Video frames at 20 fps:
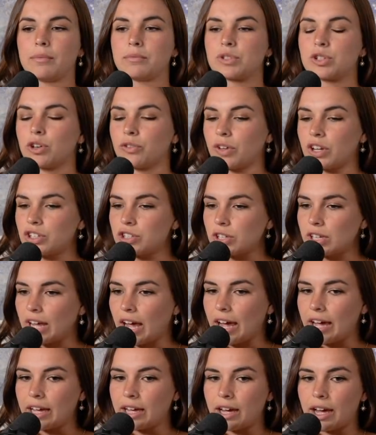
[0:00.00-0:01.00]
So eventually
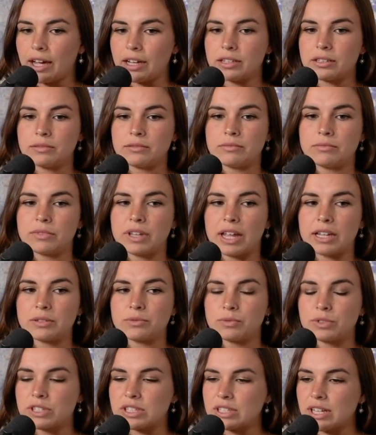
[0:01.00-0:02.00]
I that
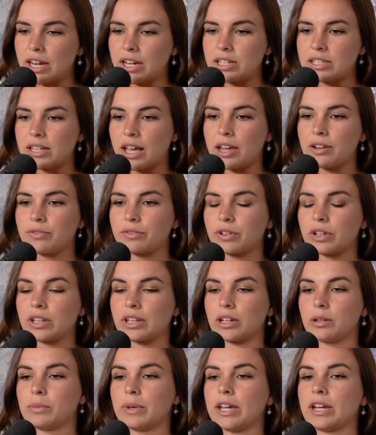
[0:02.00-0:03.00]
was set aside for a
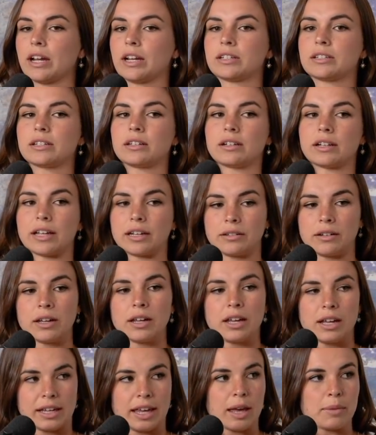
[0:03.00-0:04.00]
little bit until it
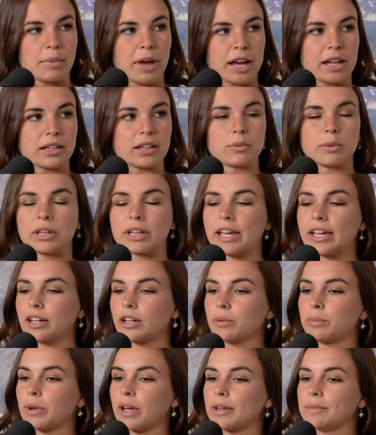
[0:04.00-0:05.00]
came back a little bit
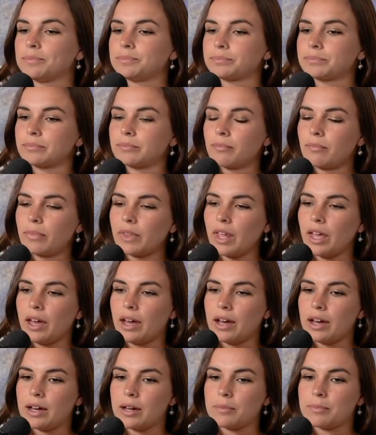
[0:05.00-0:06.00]
later. But
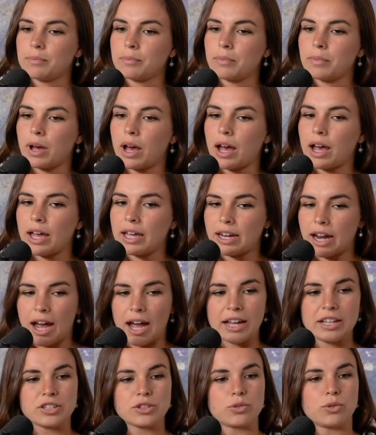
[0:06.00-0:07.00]
in
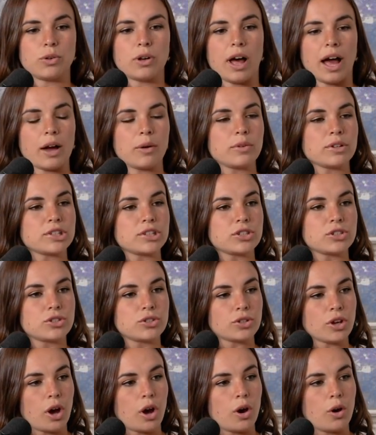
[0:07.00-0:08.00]
high school, I was
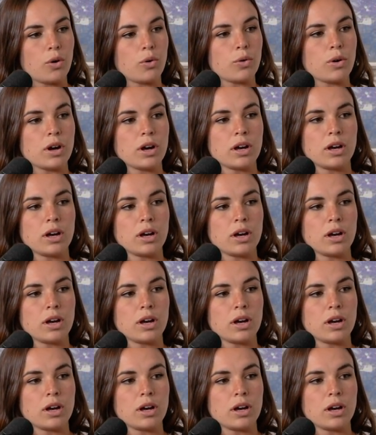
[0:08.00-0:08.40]
so